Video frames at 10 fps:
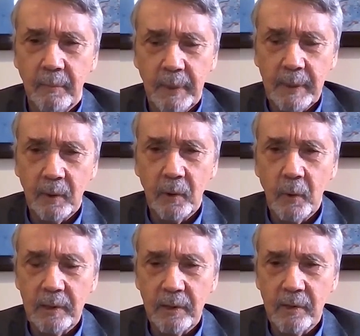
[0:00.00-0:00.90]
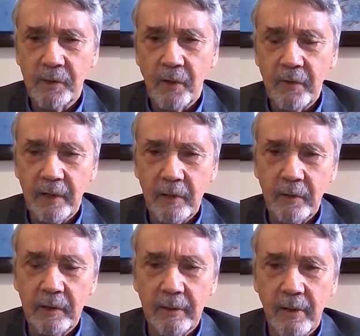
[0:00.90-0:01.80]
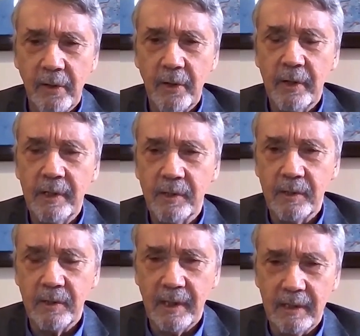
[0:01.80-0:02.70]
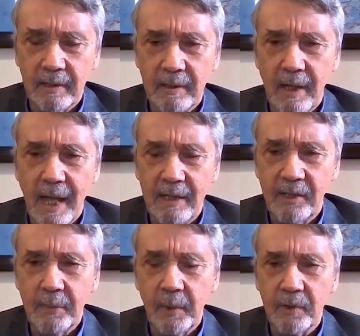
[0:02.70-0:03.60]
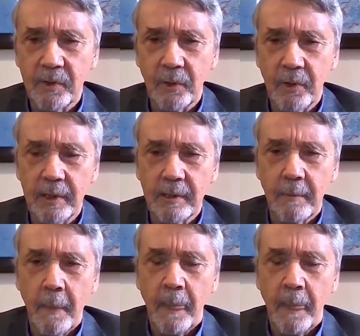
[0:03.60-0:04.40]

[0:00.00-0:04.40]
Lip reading: people who went to the Soviet Union in the 30s and had similar stories.